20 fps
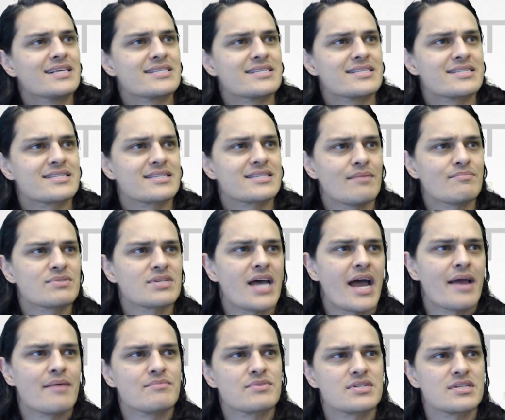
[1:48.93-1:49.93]

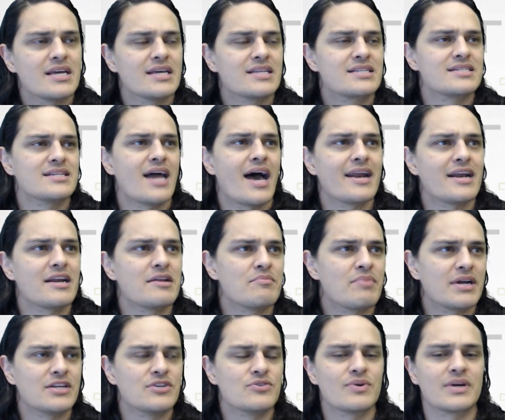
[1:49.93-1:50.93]
sometimes it's not
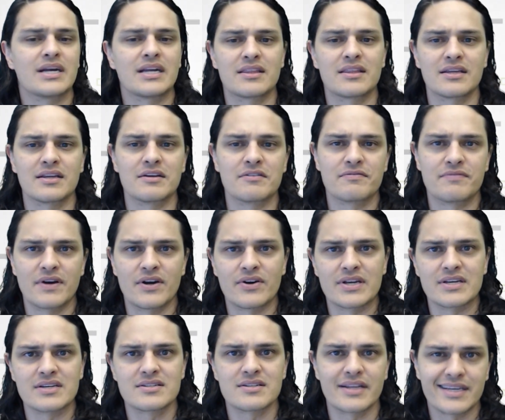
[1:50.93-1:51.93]
anybody doing anything
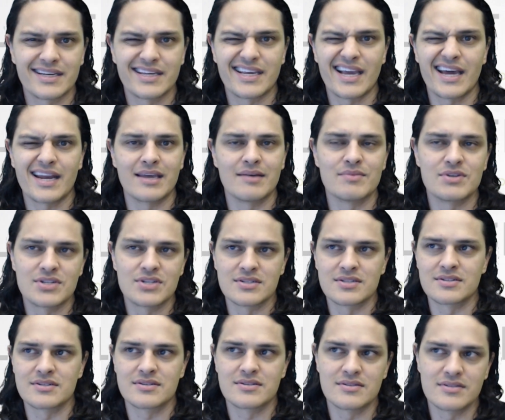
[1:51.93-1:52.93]
nefarious. Like Getty Images
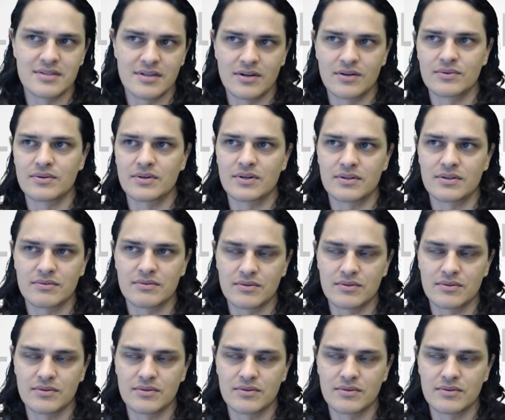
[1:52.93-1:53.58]
is, you know, a